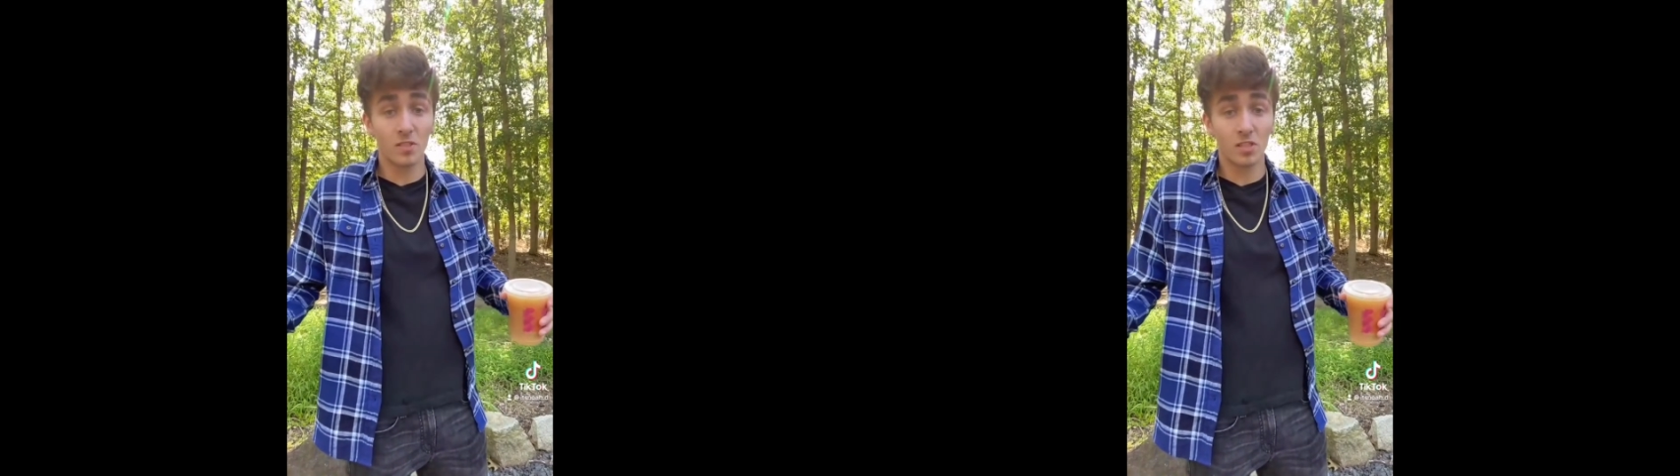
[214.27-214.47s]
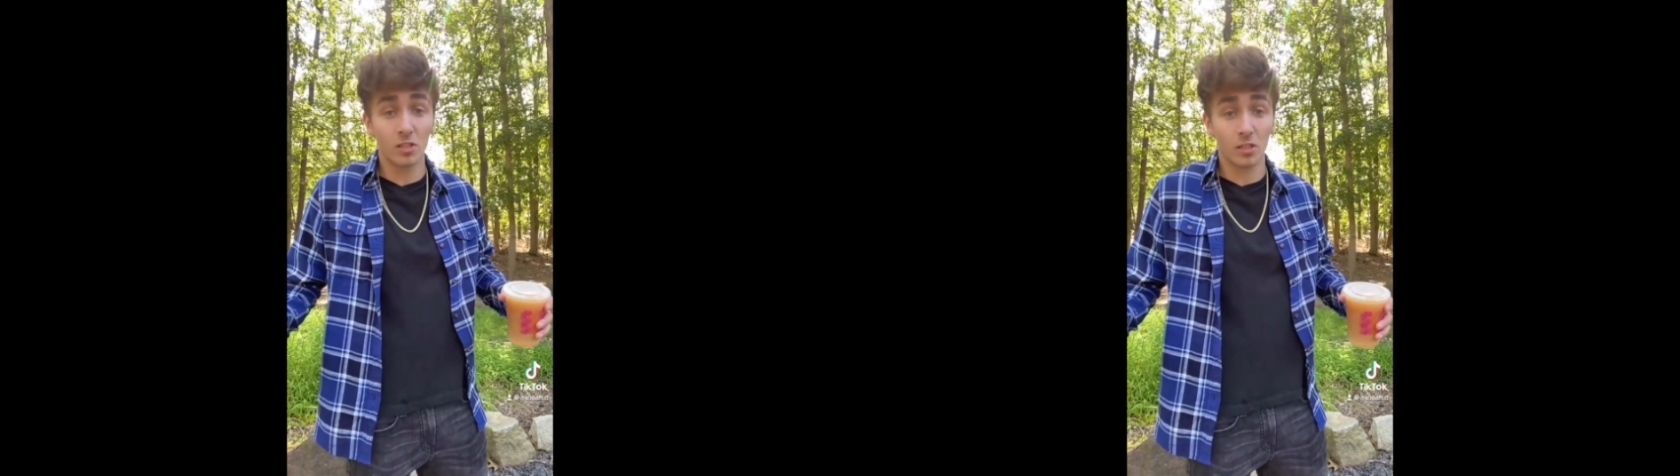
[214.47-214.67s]

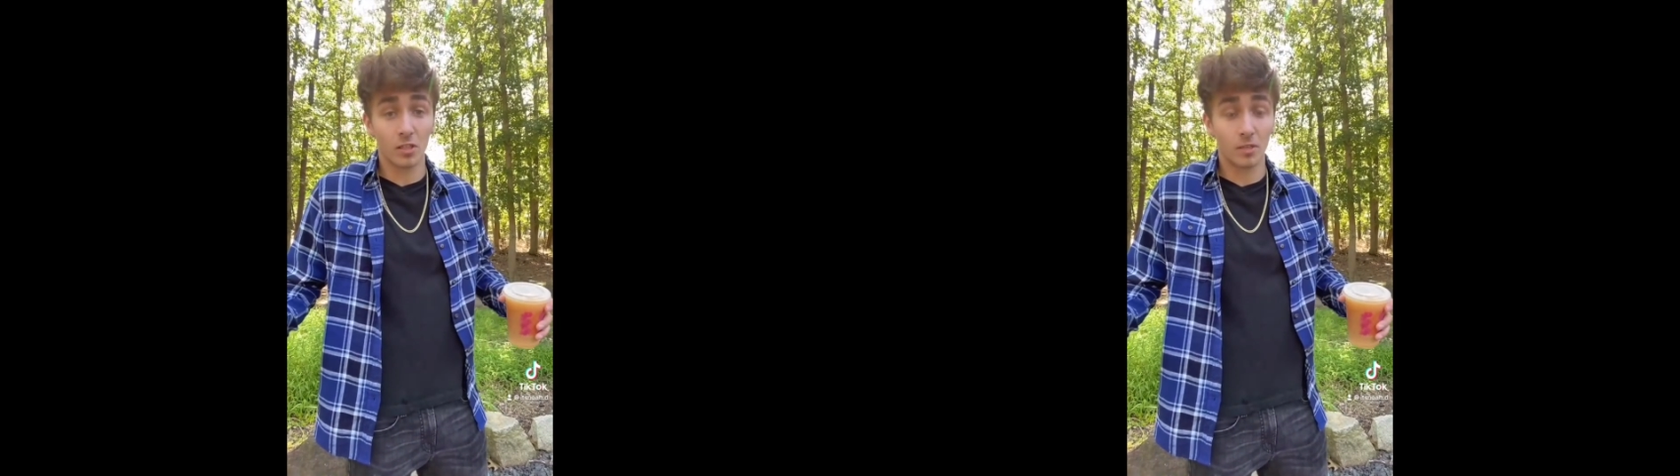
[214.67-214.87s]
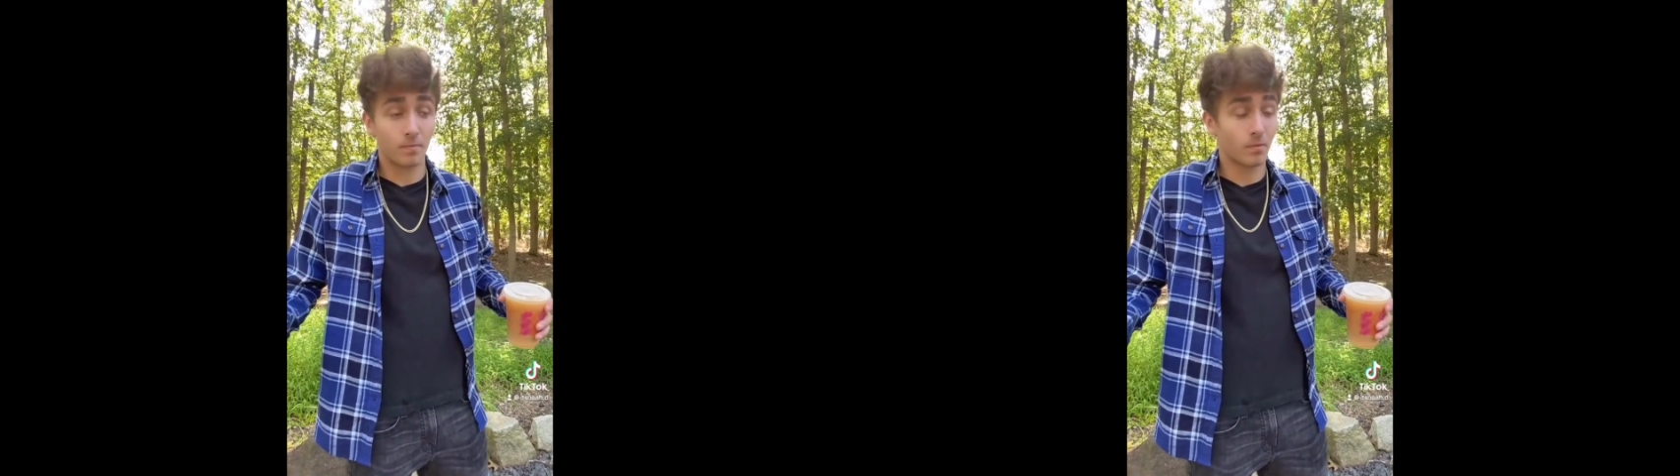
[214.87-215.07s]
silly.
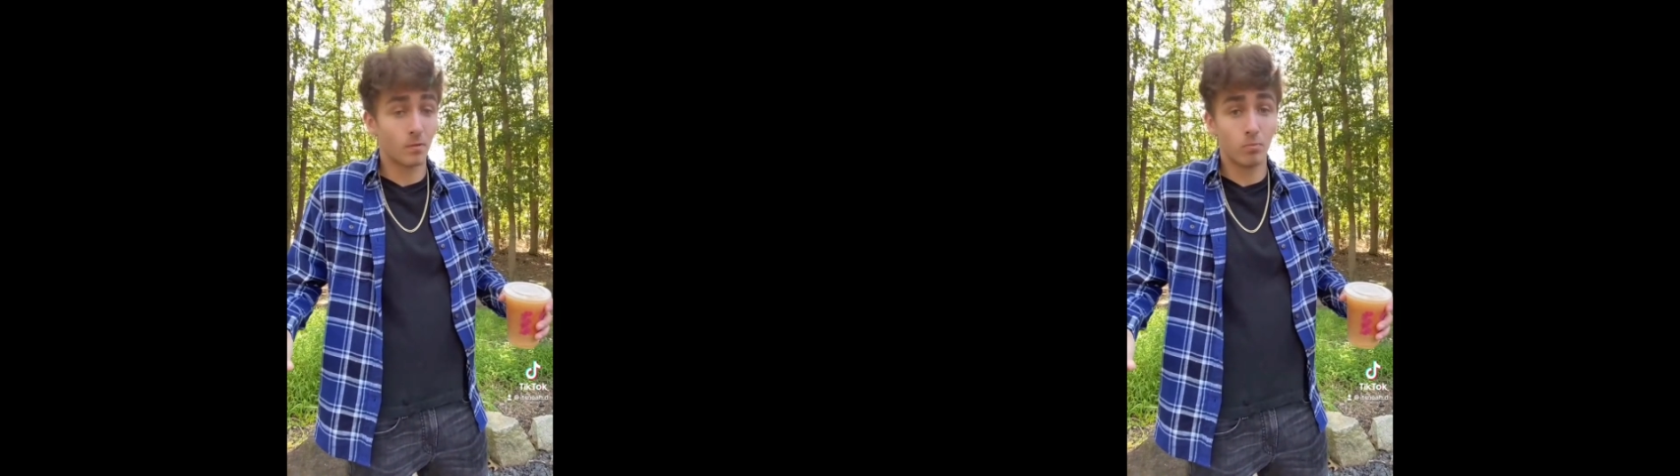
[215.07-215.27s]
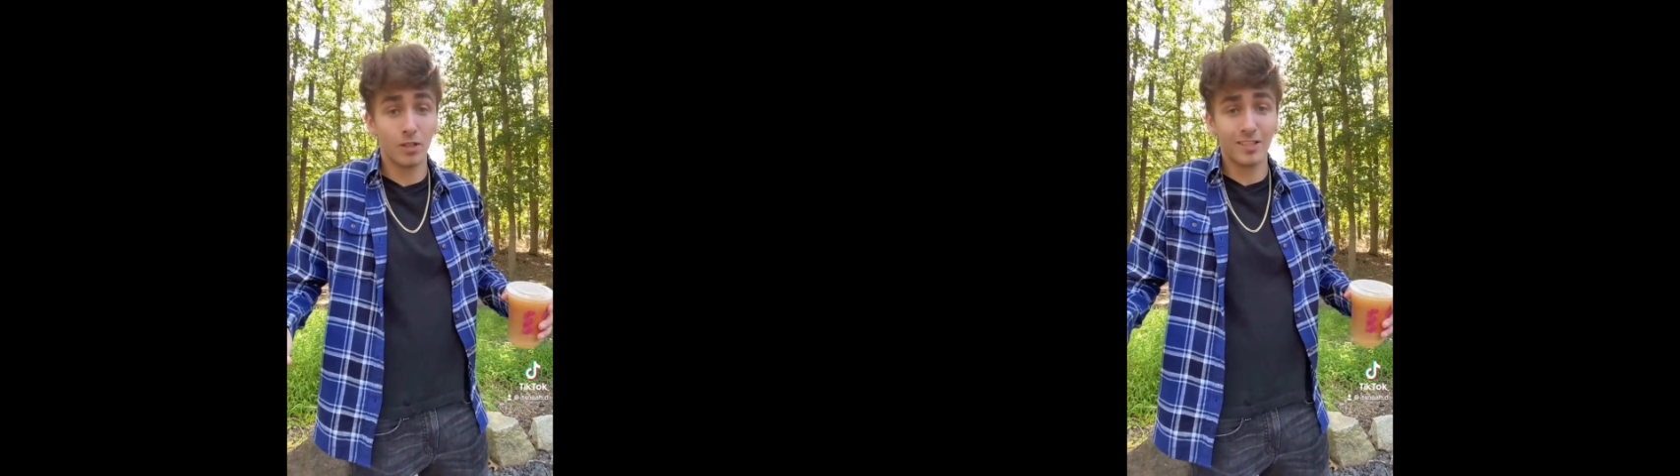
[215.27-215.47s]

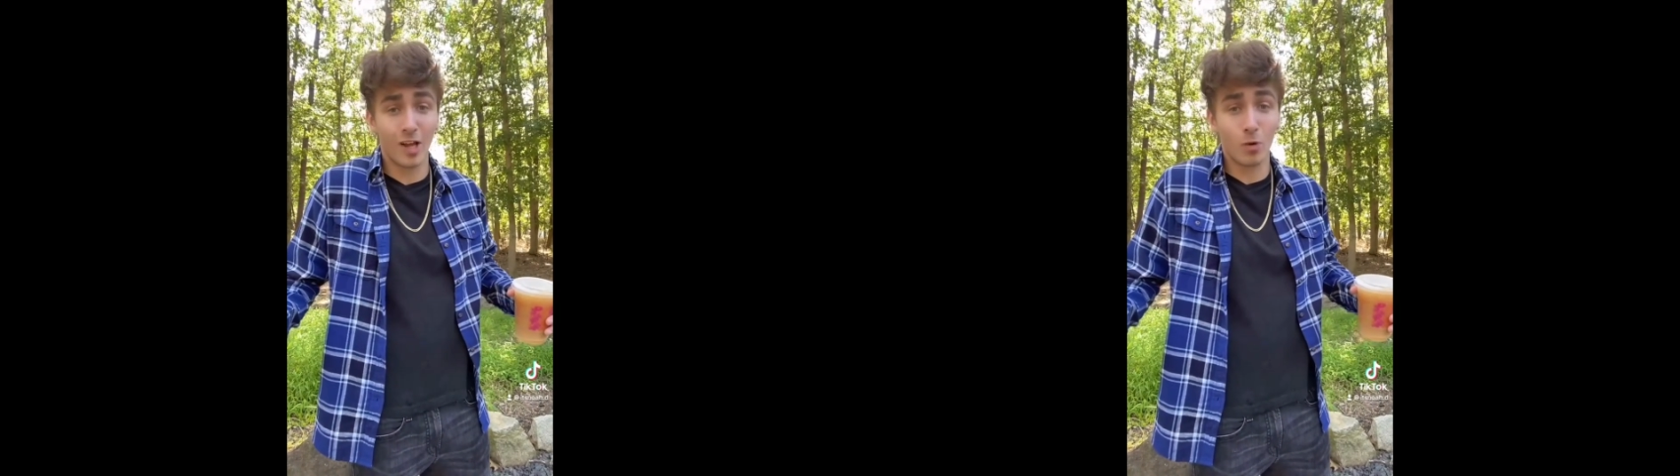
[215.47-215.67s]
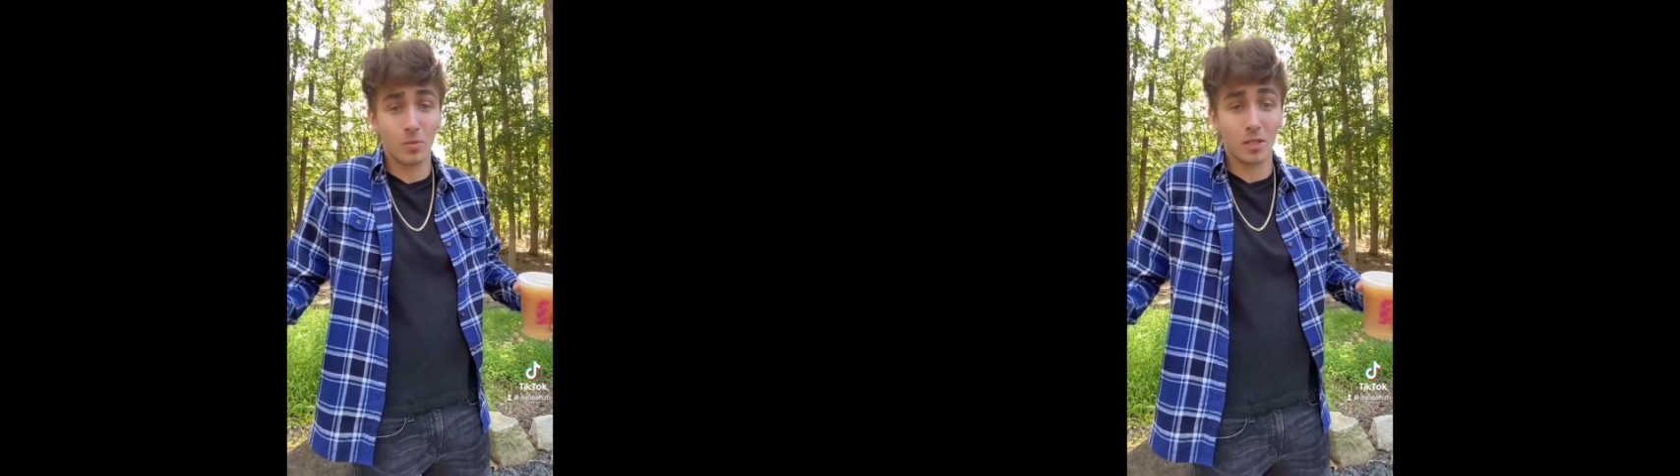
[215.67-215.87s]
Please help